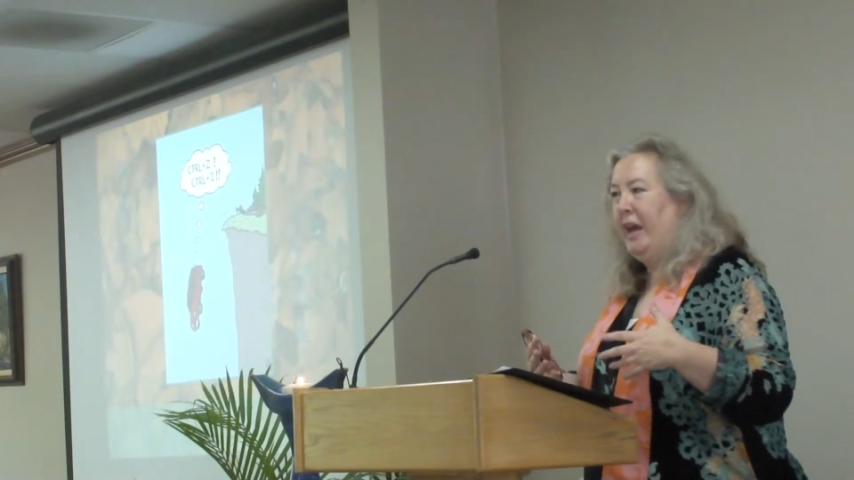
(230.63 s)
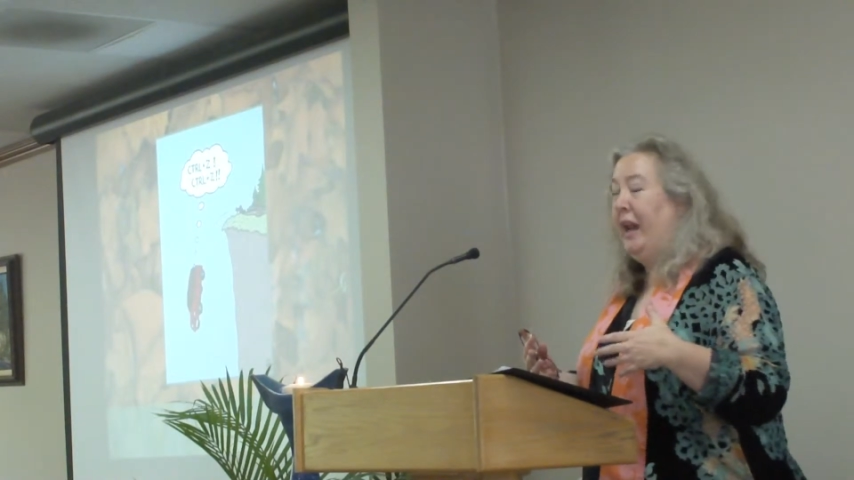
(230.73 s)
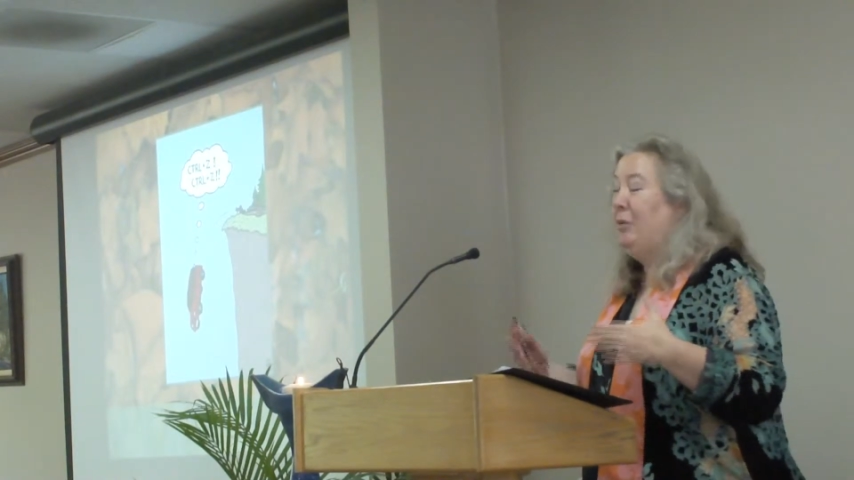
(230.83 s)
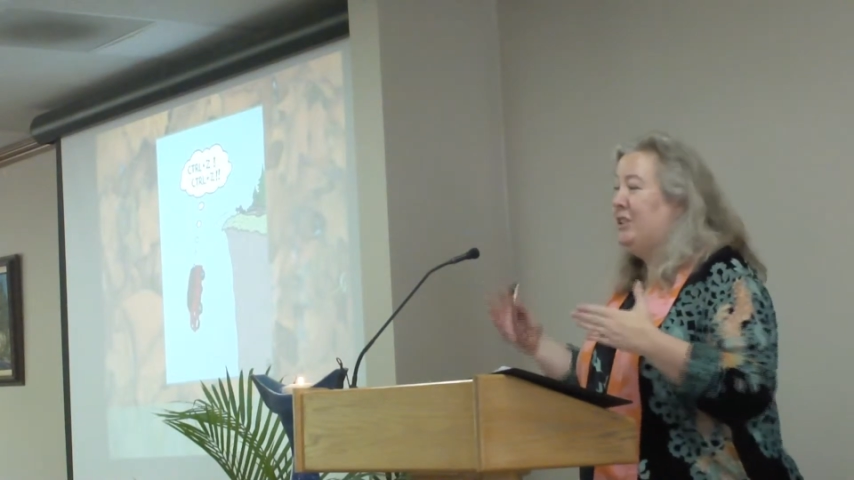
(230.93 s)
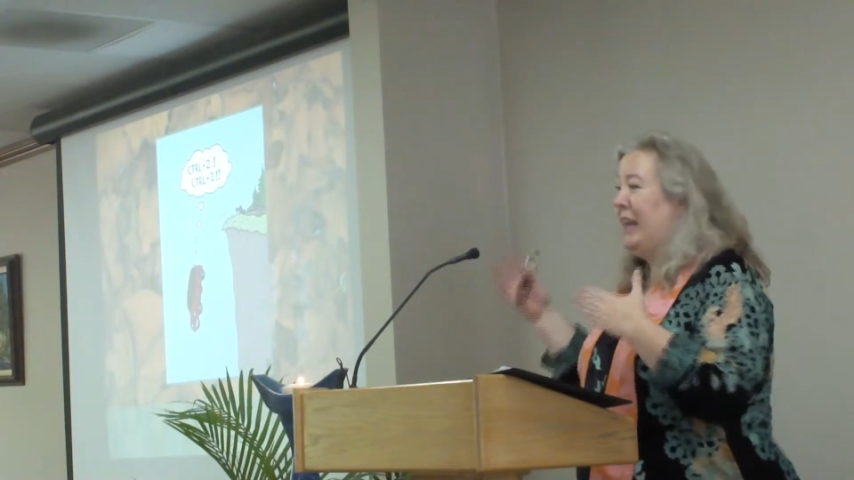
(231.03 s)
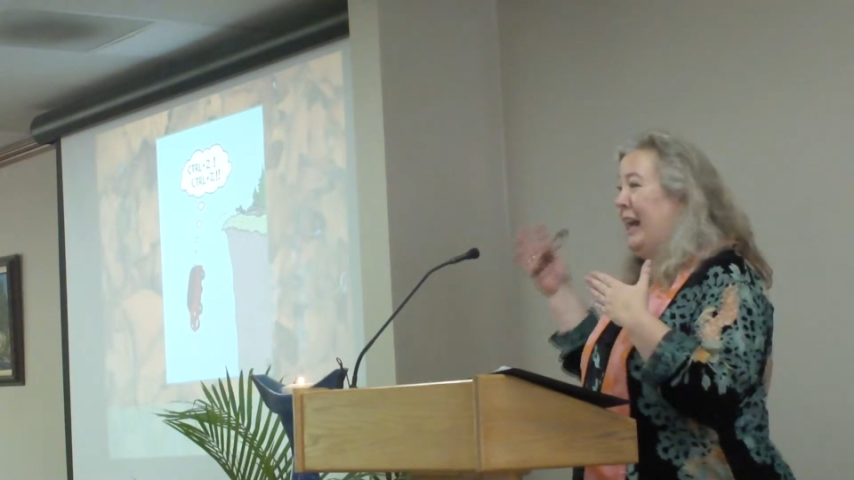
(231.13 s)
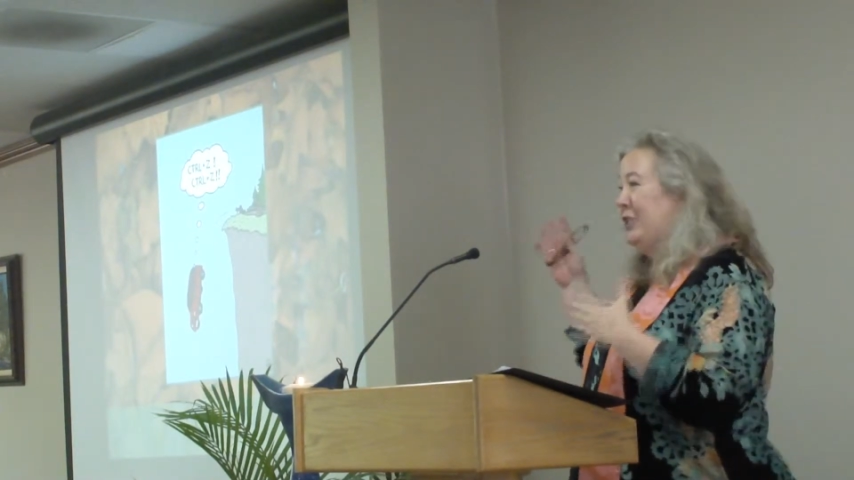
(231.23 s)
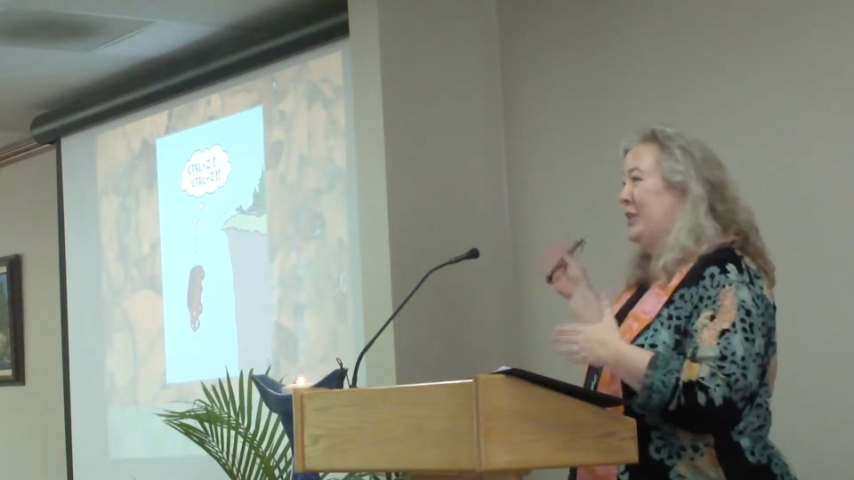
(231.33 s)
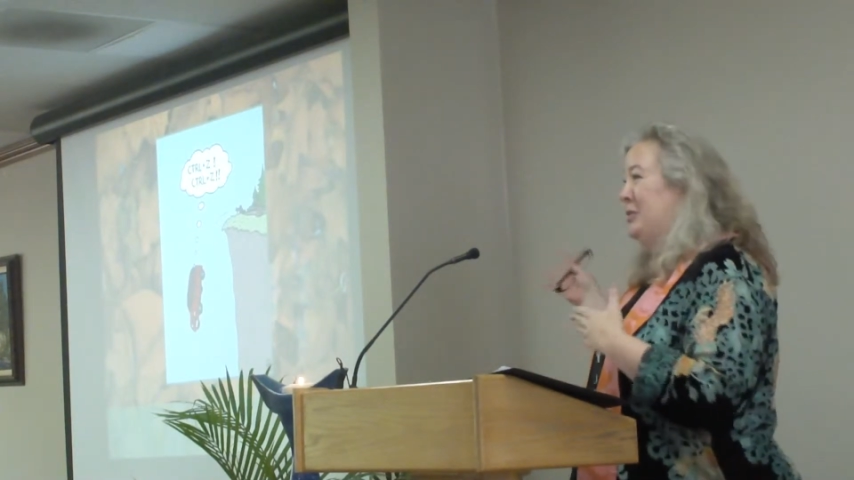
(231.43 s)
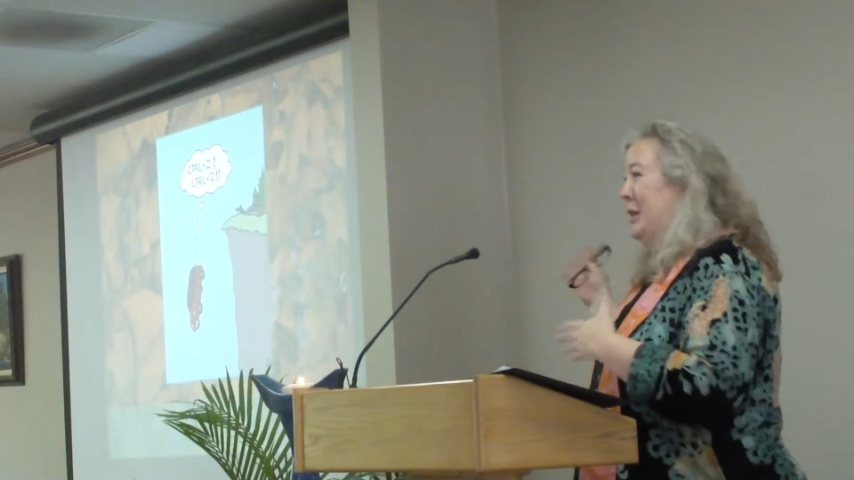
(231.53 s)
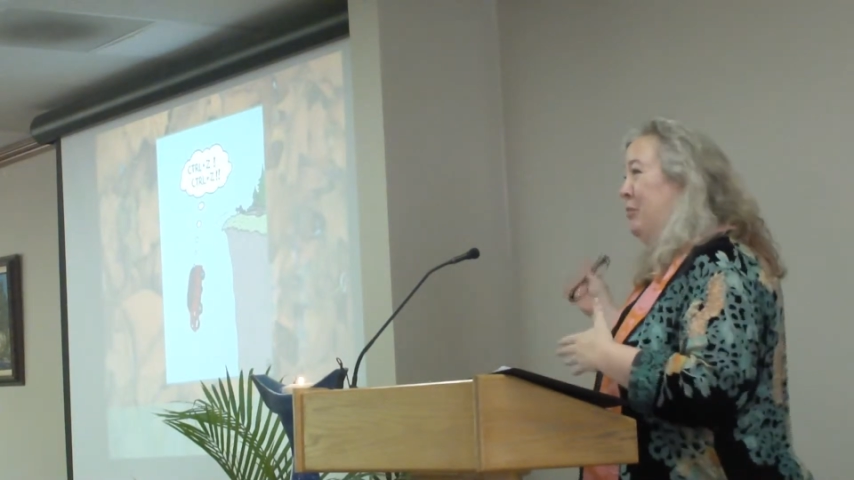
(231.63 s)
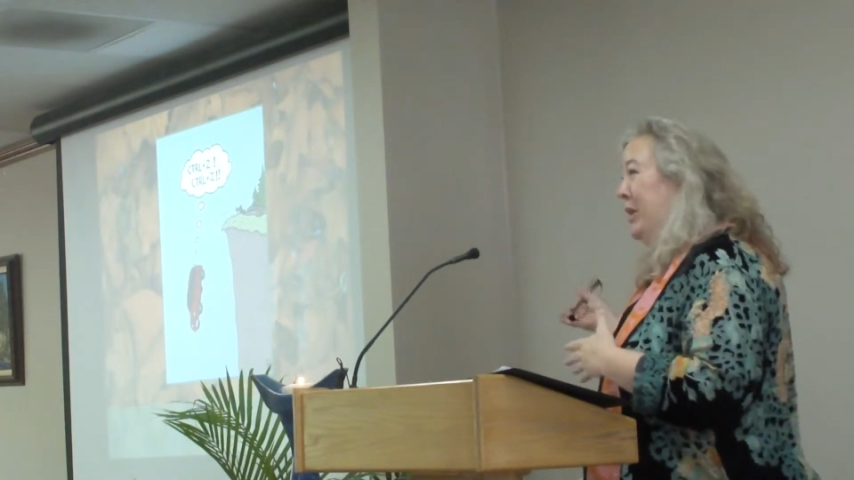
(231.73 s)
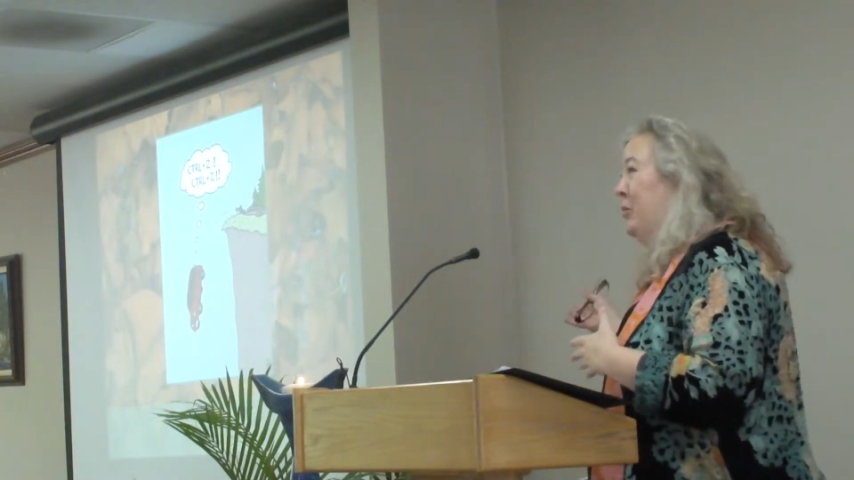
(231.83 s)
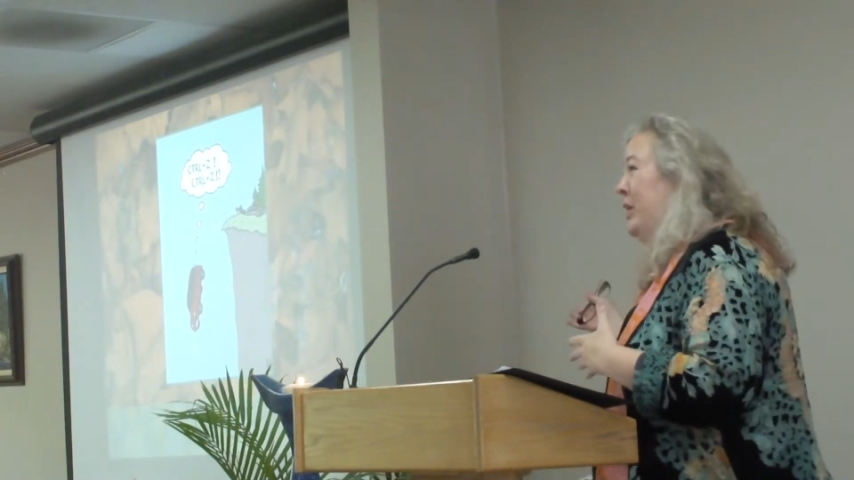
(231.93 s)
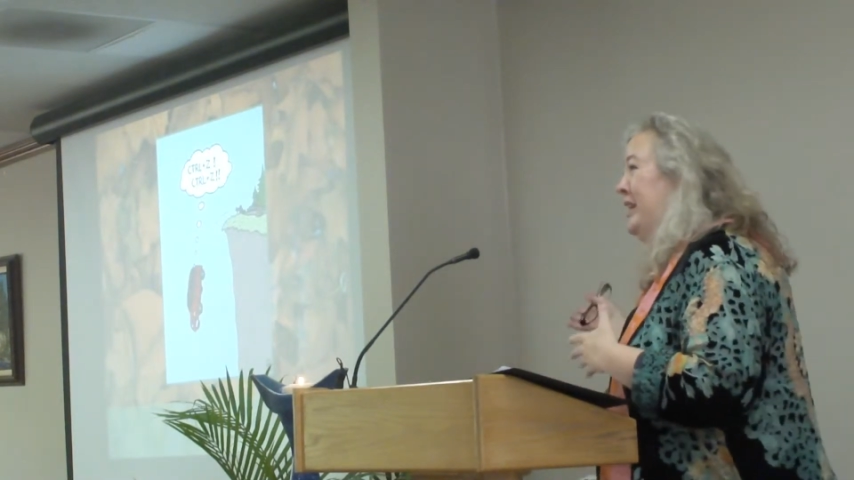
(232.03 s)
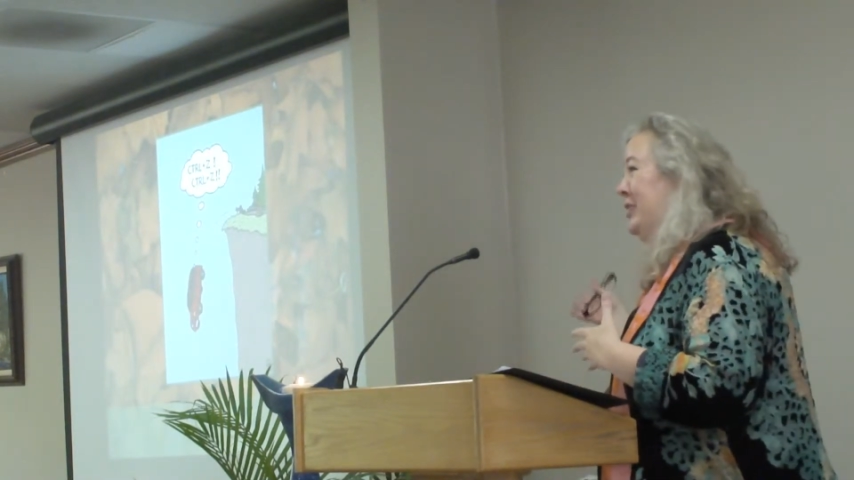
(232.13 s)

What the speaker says: And I was going to bring one